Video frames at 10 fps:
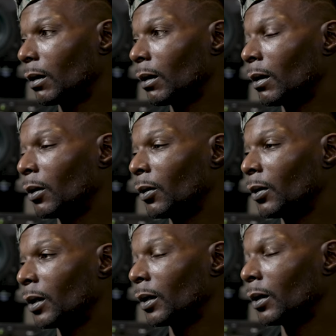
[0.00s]
Oh,
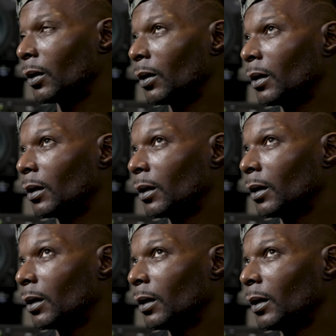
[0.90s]

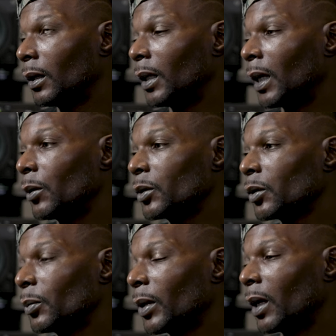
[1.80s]
yeah, that was
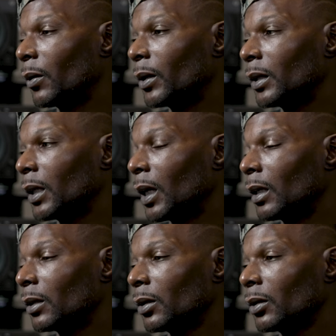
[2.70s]
on Power the
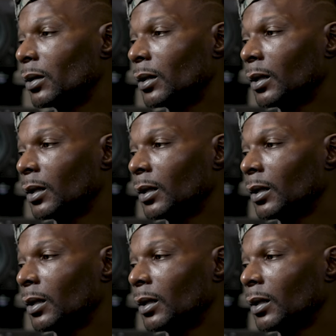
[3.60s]
Dollar though.